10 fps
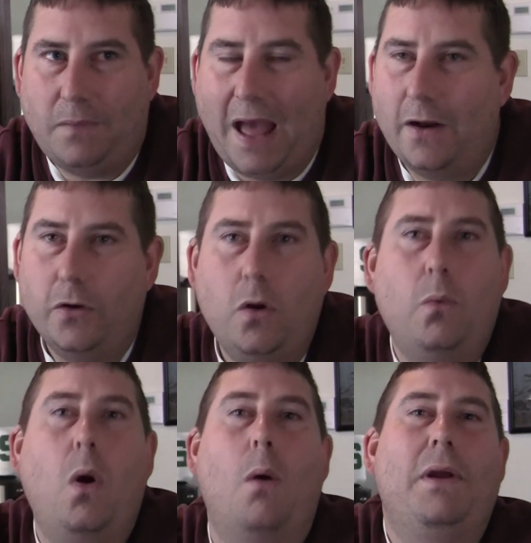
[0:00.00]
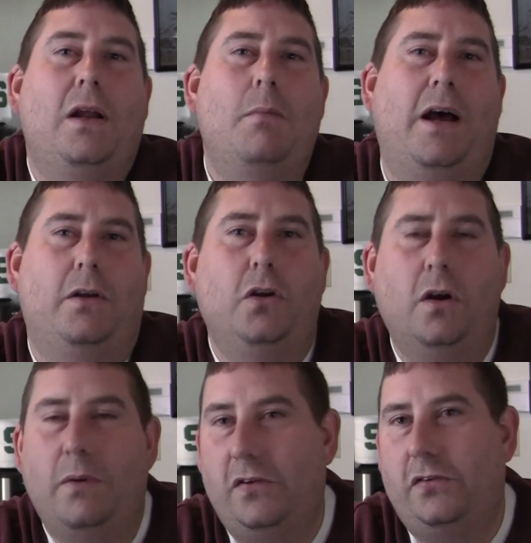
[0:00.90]
I don't know, I mean, come on,
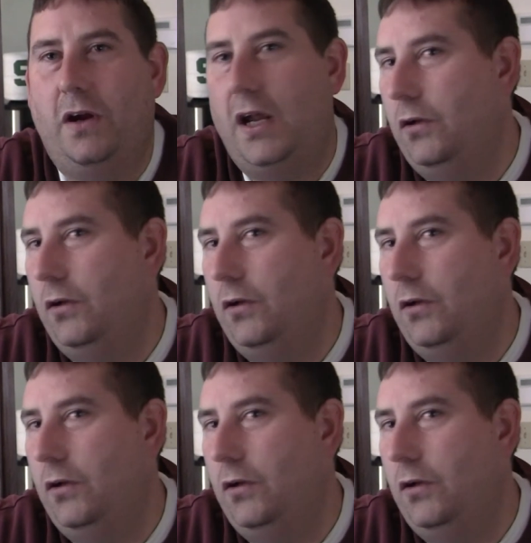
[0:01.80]
you're a restaurant